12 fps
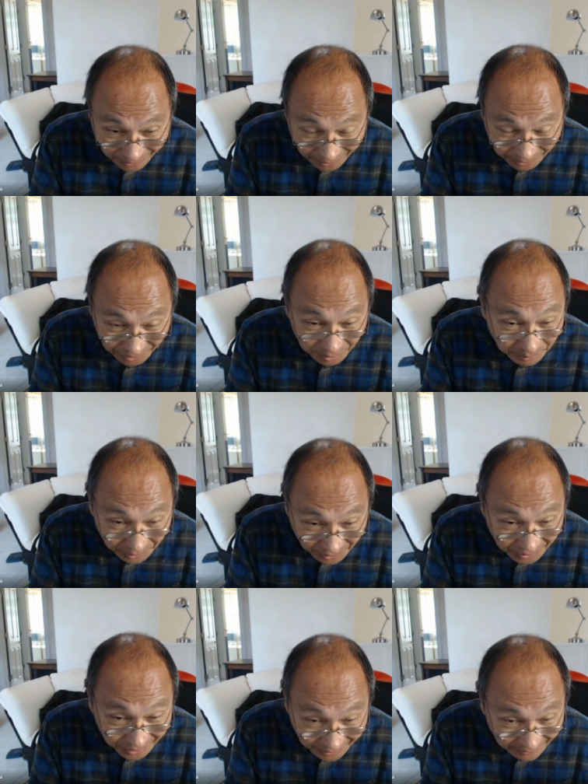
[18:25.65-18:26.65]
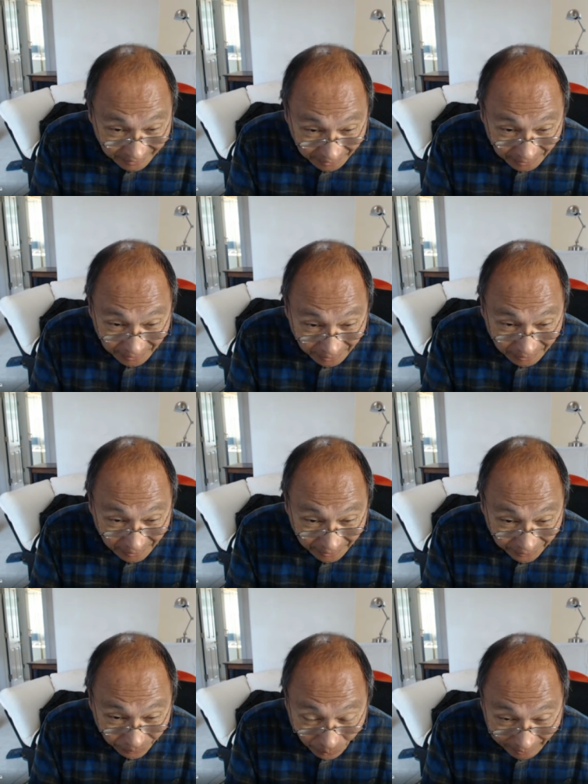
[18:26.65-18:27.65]
conspiracy thinking on
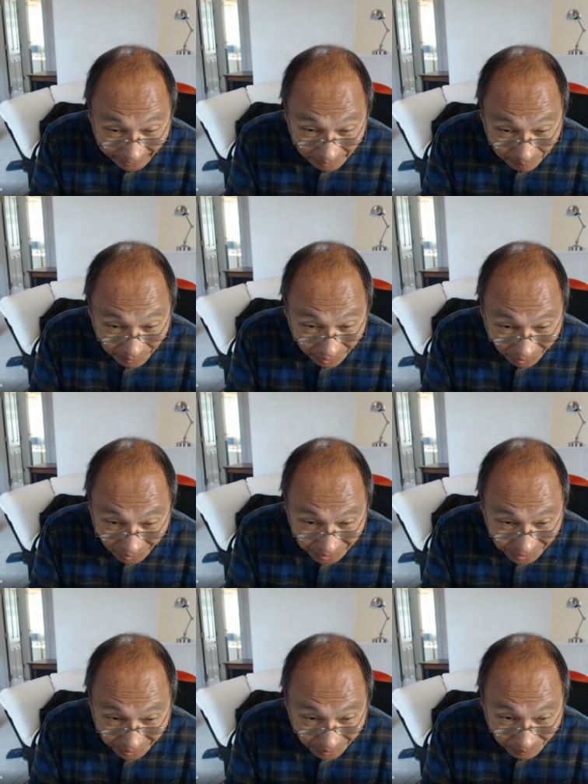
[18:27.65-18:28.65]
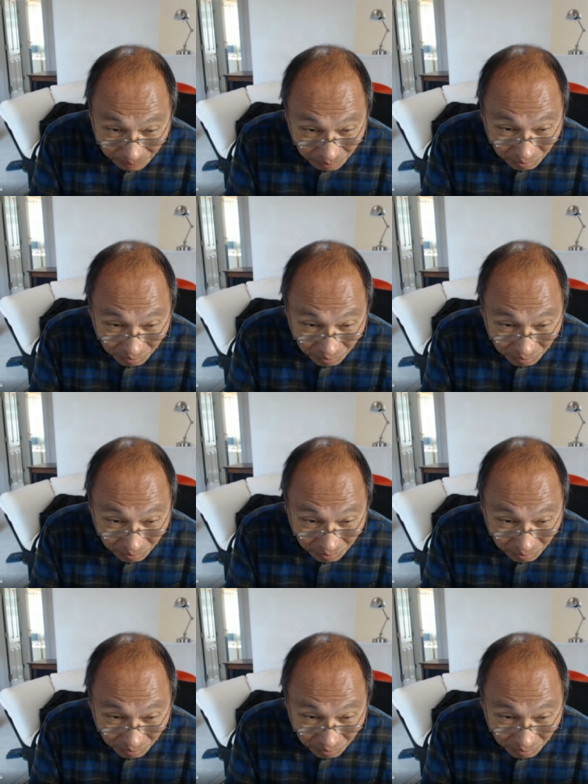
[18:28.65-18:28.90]
the right, but also,